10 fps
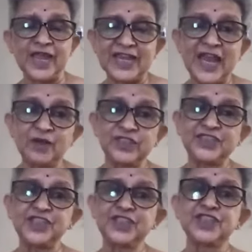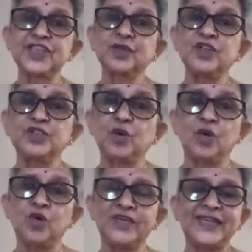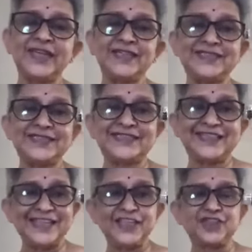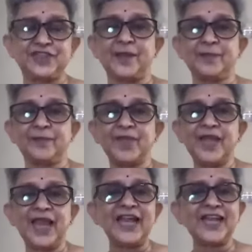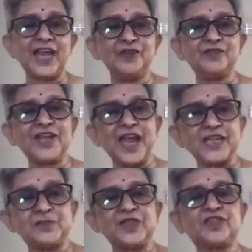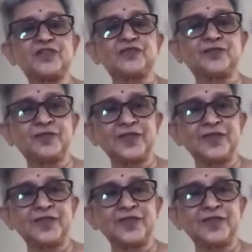Now, the teachers are going to only teach them, and every aspect of